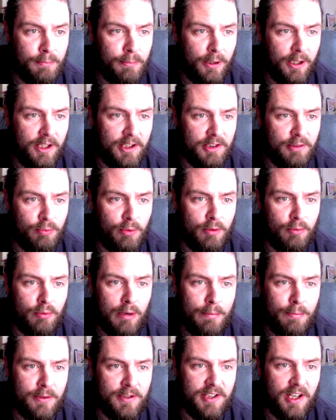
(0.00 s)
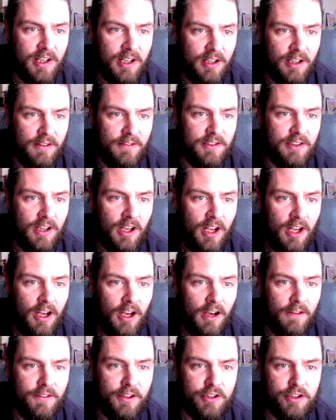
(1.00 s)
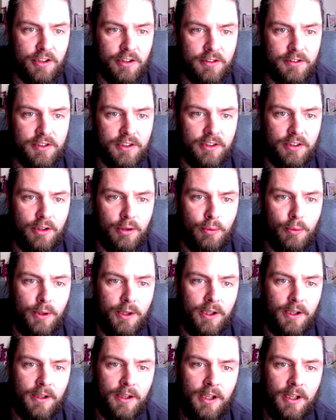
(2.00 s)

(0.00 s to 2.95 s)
place with representatives of the Church in Korea,